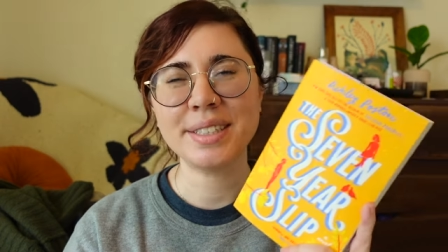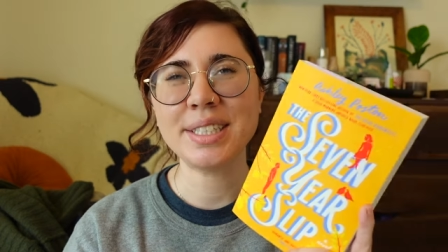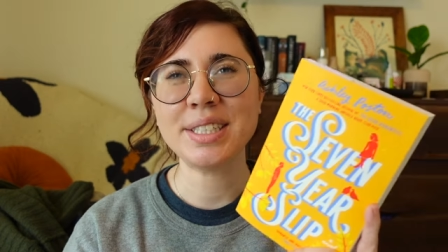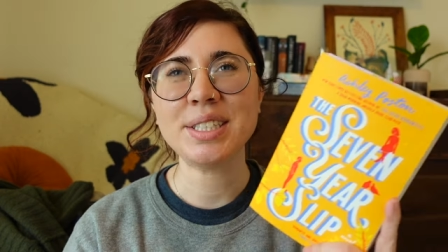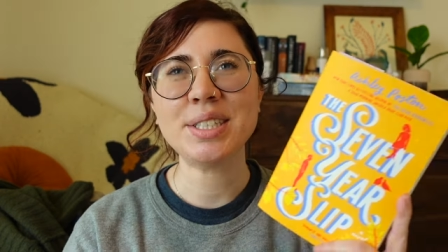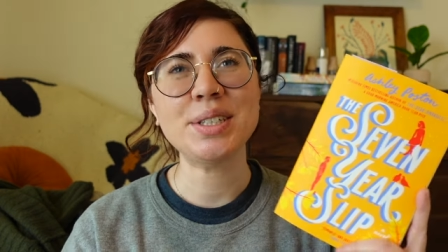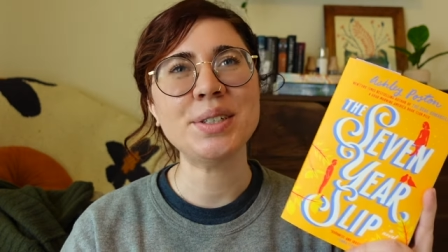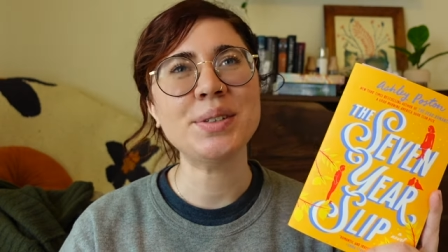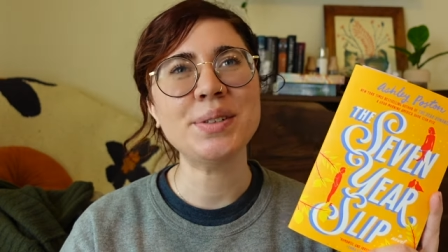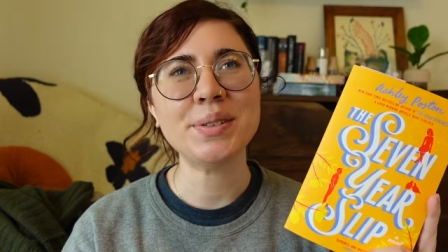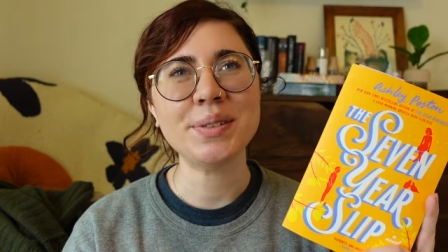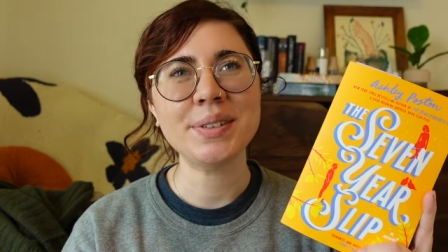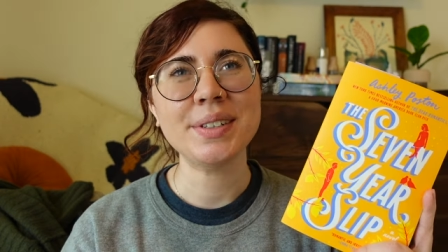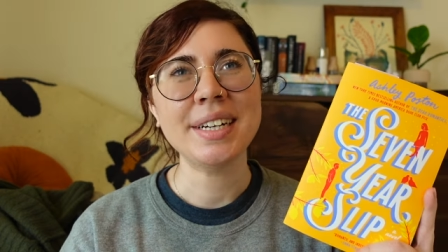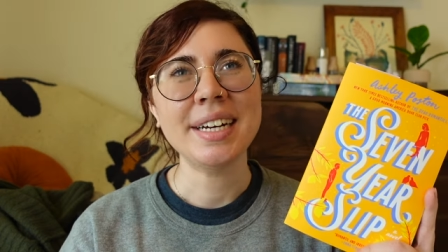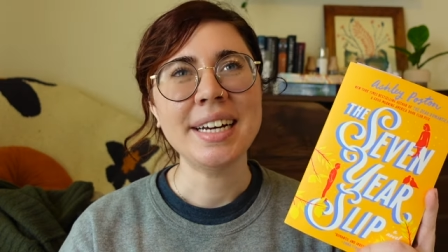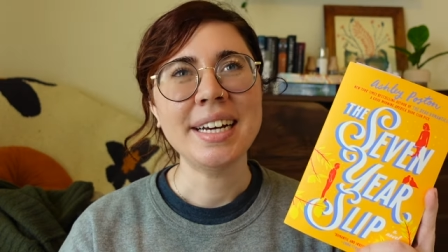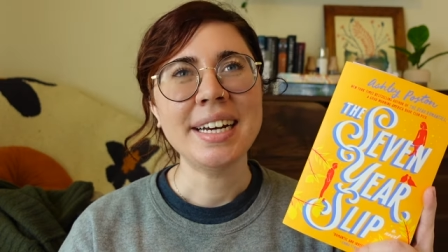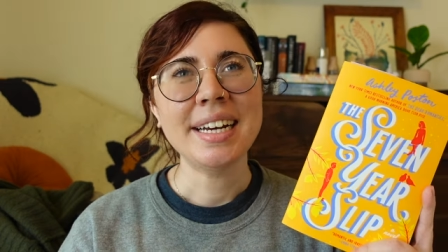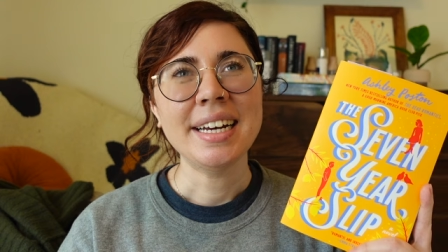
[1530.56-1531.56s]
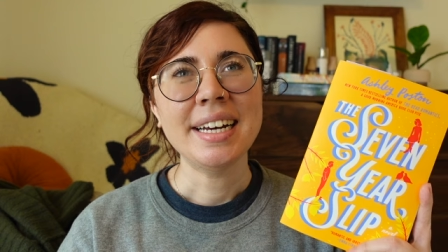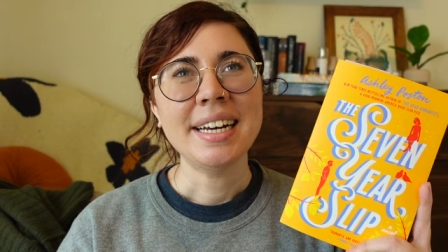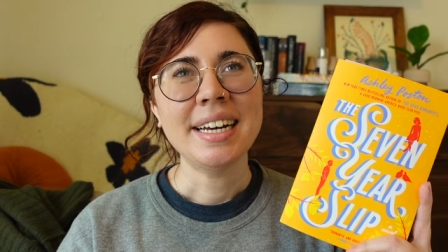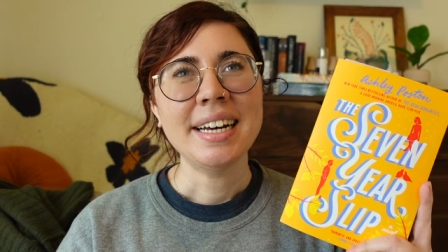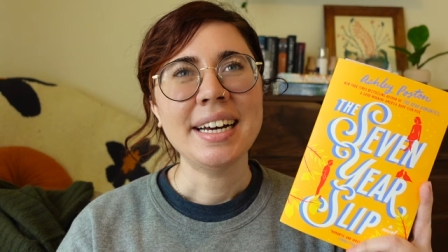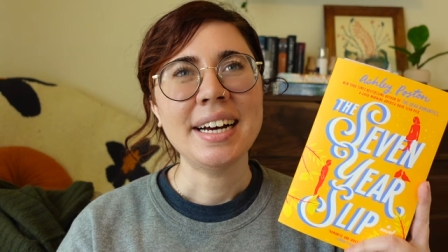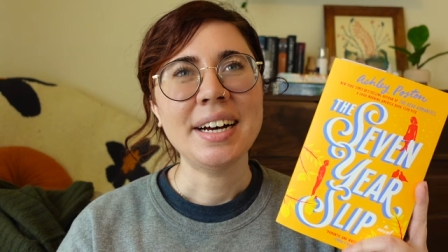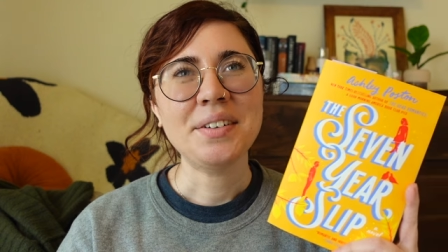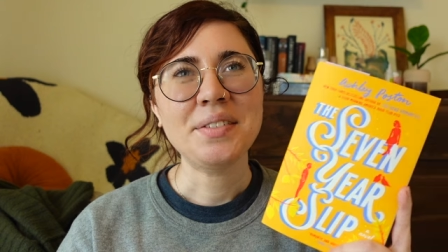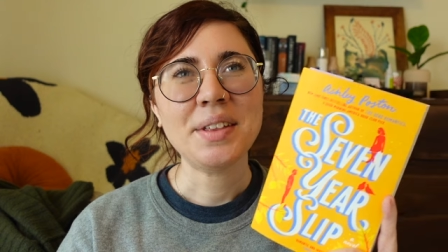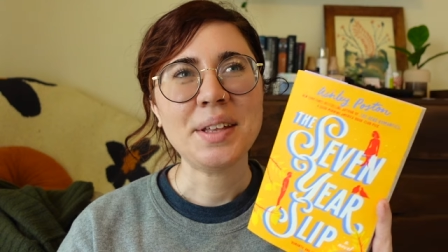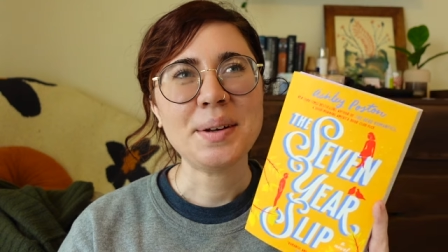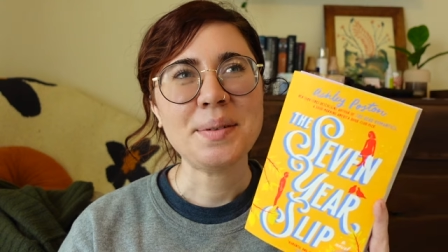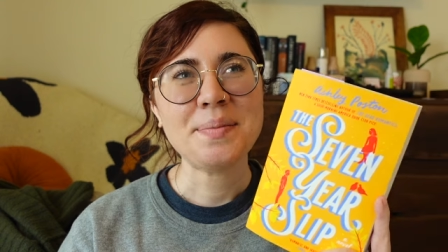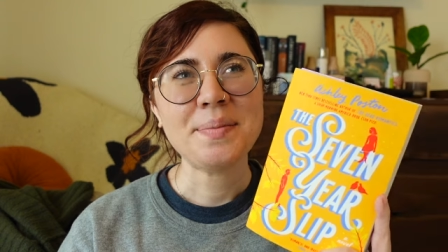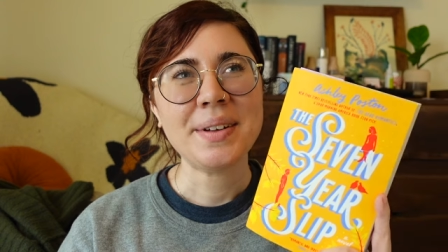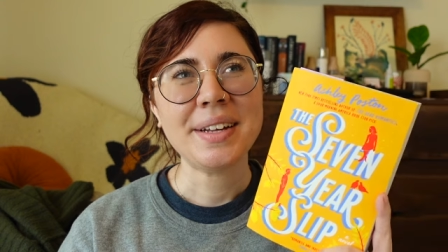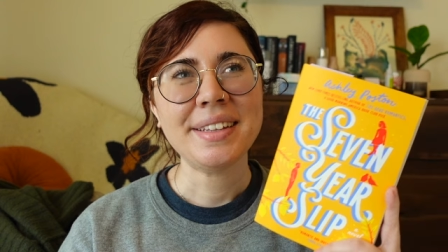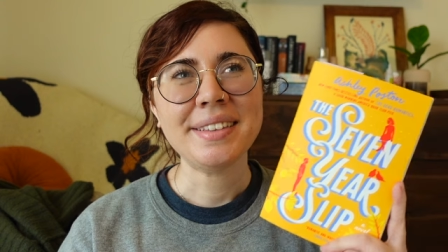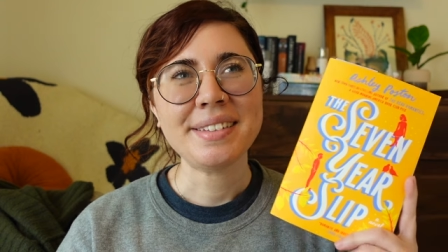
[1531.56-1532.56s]
the two of
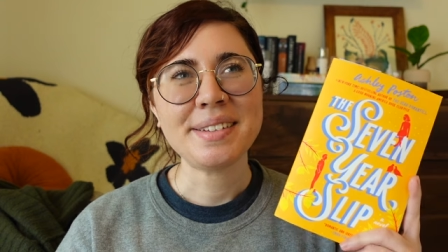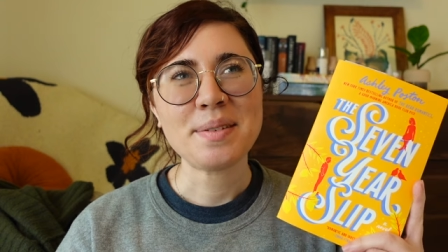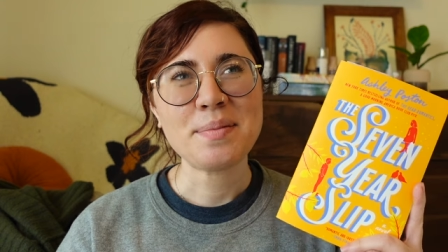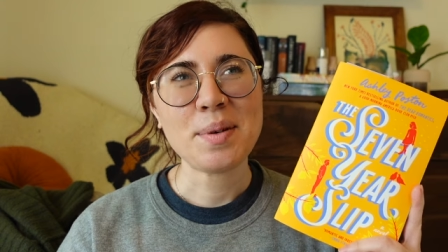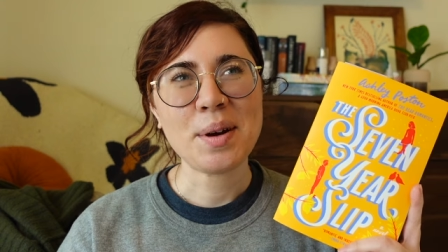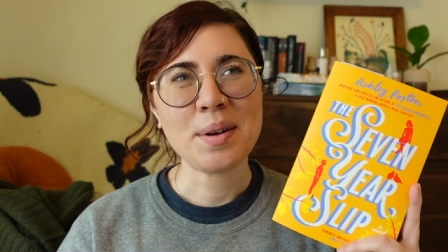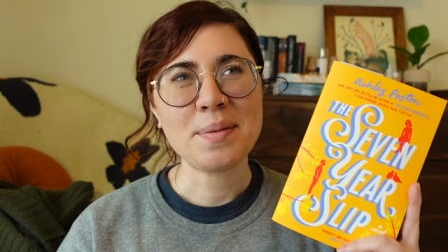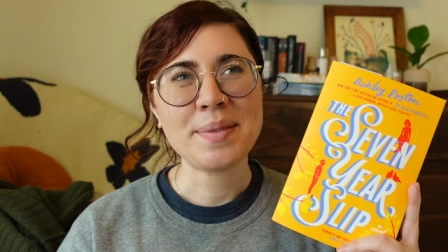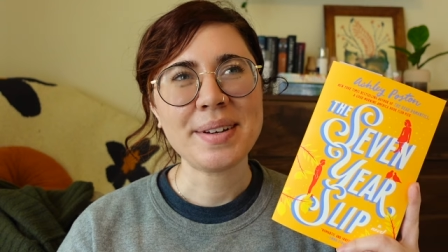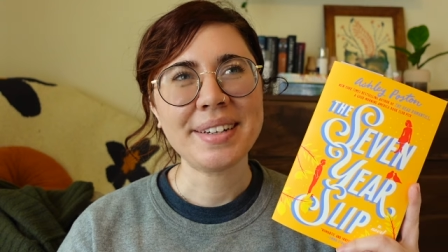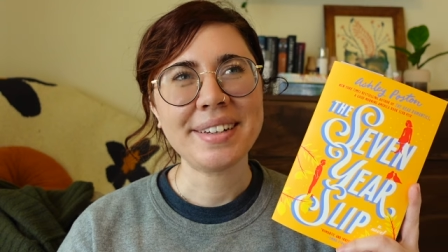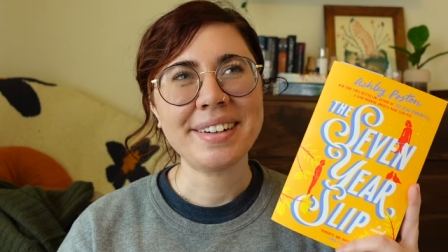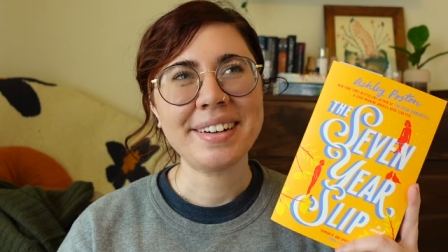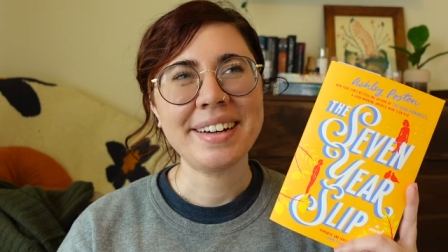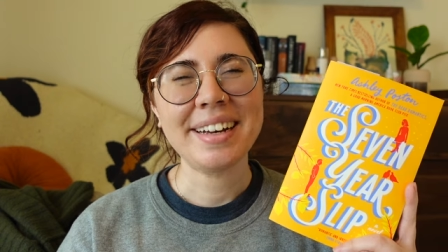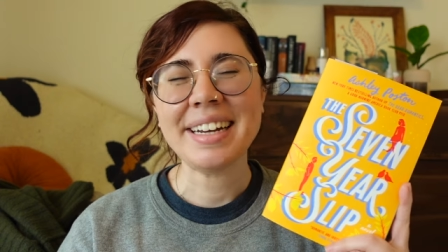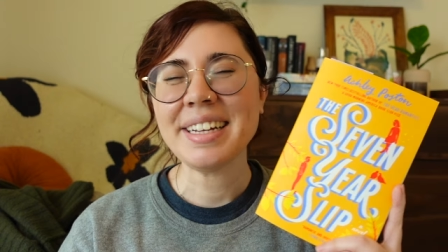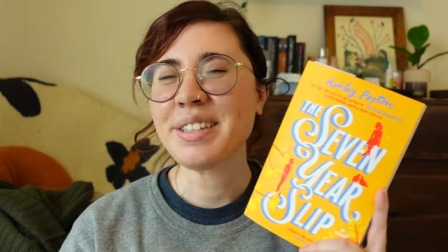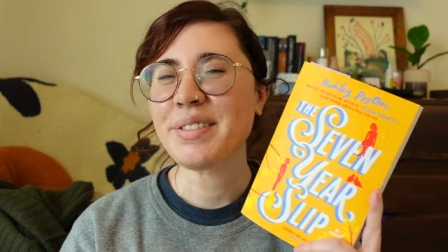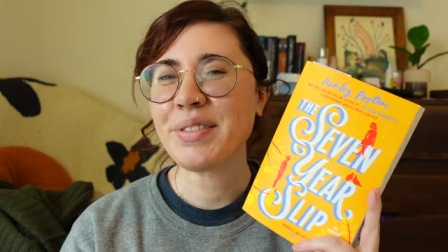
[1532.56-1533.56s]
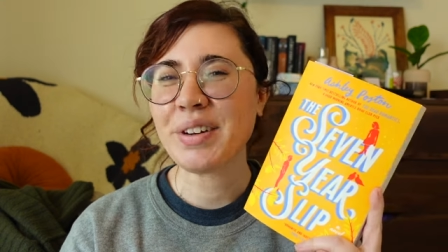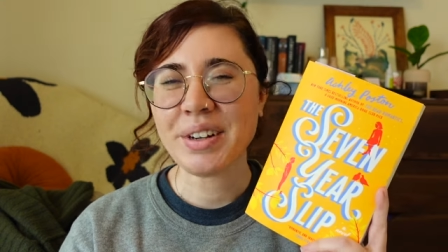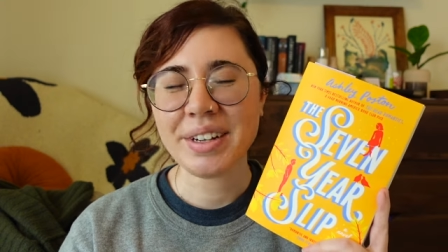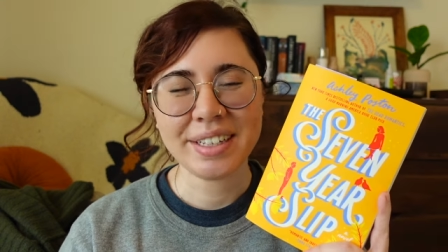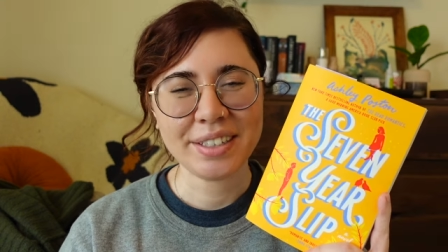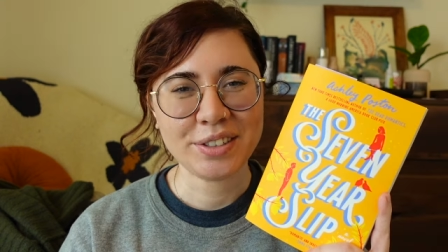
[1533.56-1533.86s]
them in this apartment. It's very